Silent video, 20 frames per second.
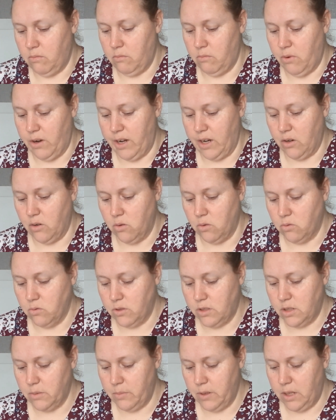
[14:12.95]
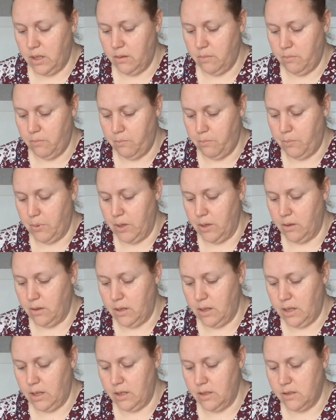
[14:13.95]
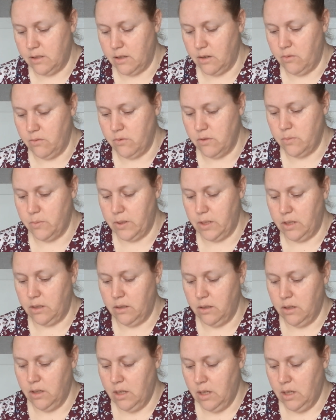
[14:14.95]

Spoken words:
when it calls to me, but it is going to be,